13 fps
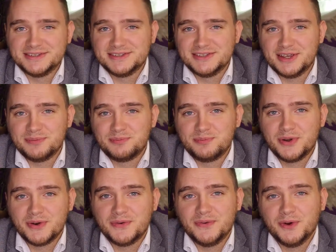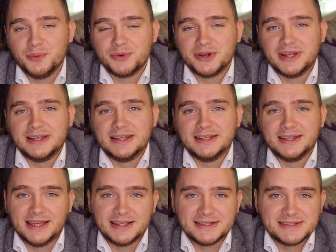they perform really
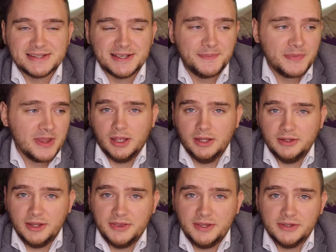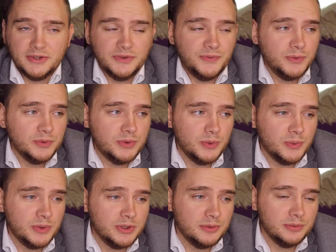nice. And I think that
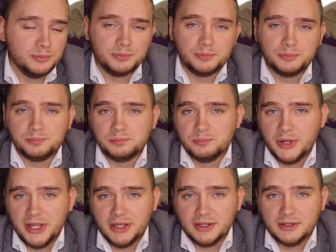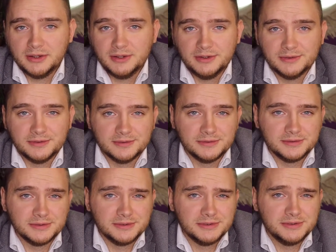Futu will make
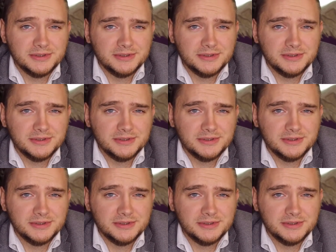X2